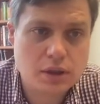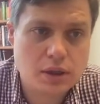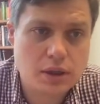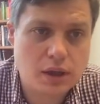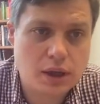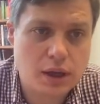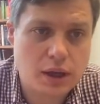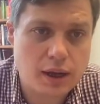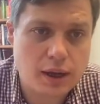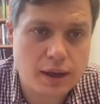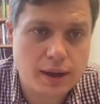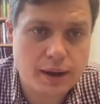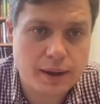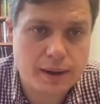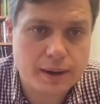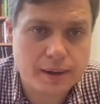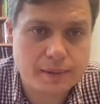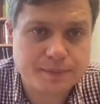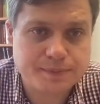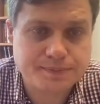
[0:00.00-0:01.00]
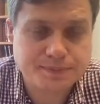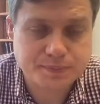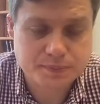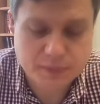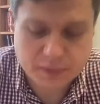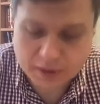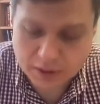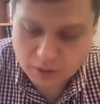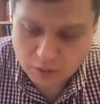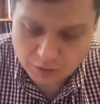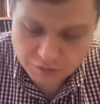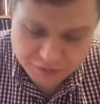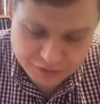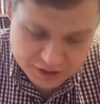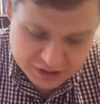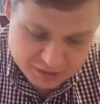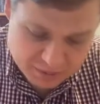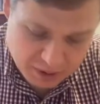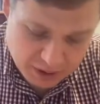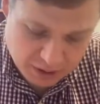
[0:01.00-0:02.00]
of
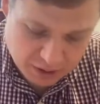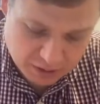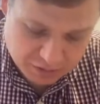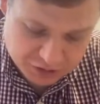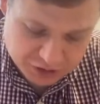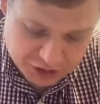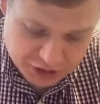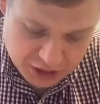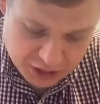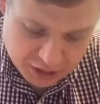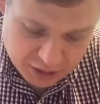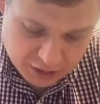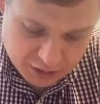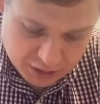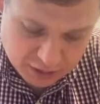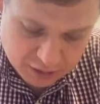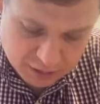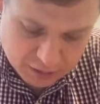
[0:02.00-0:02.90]
this Markov chain,